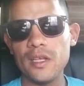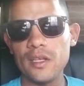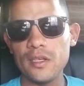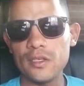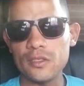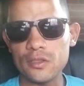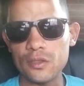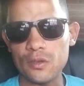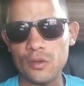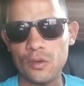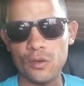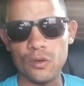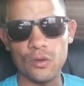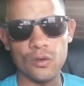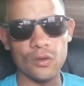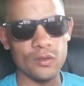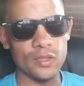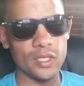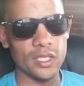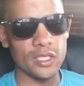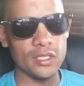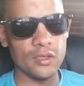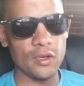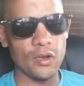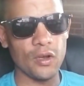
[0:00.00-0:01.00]
so
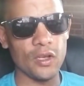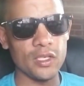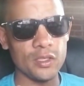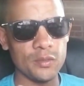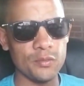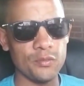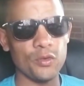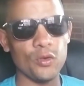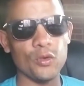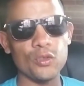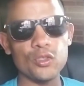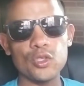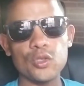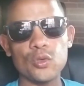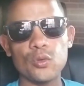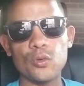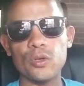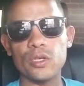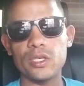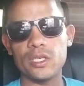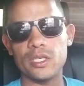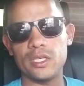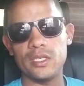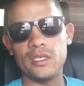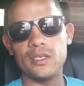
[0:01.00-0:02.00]
this car is real
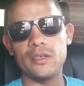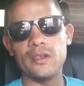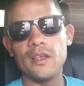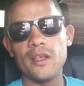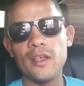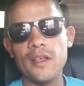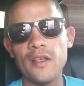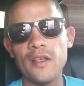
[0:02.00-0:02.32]
torquey.